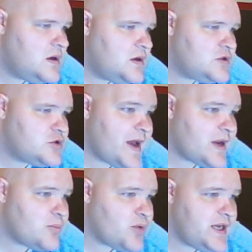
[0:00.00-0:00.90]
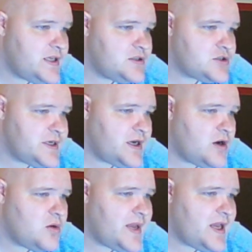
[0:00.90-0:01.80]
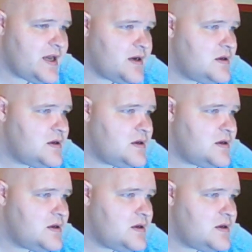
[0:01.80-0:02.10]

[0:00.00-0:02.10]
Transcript: Traumatic brain injury. Oh man.